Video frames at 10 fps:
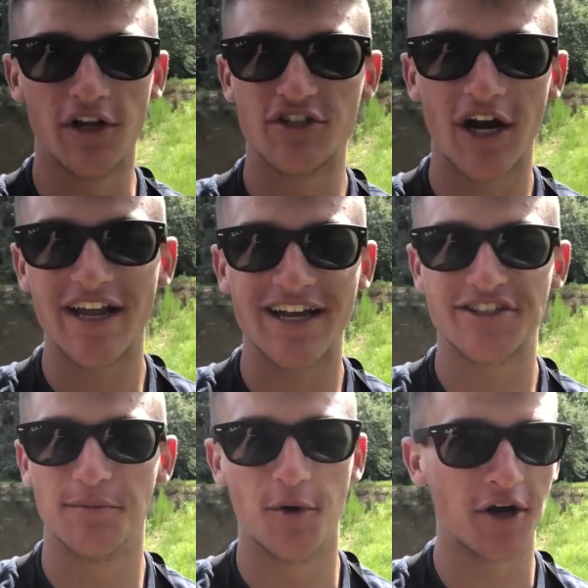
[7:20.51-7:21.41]
gonna try to
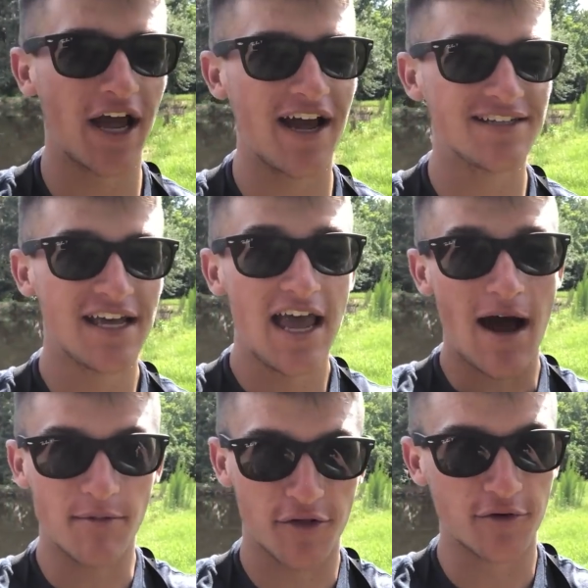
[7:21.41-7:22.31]
catch some more, guys.
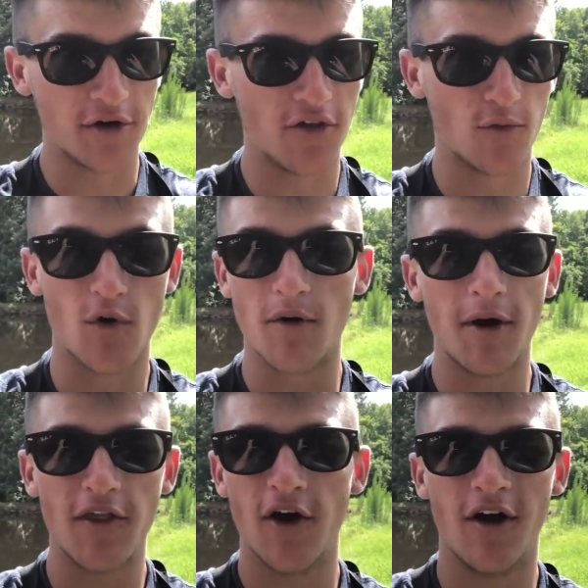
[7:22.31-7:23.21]
I'm gonna throw another worm
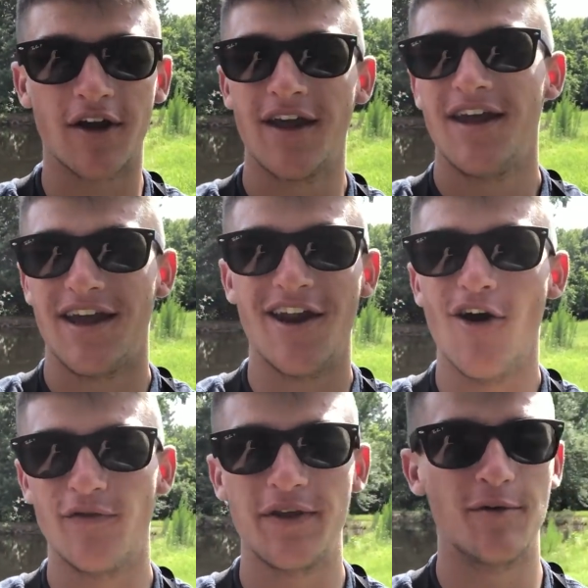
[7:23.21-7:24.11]
on the hook and
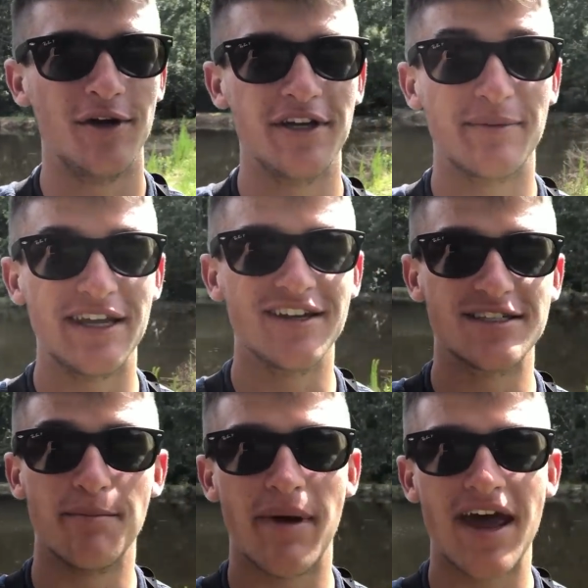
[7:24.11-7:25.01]
hopefully we'll end up getting
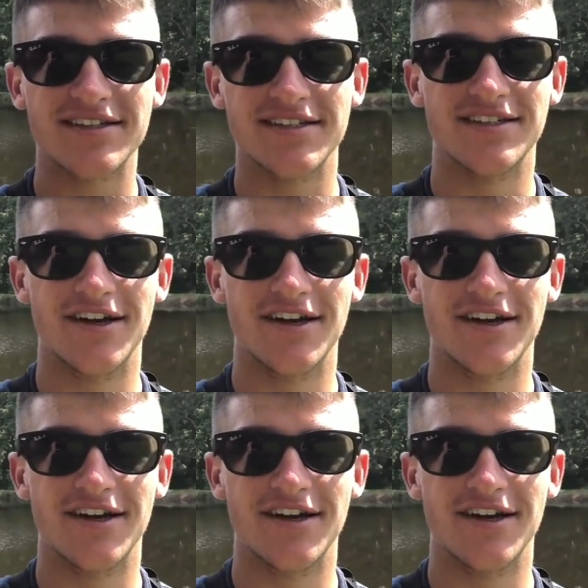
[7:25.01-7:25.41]
us a bass this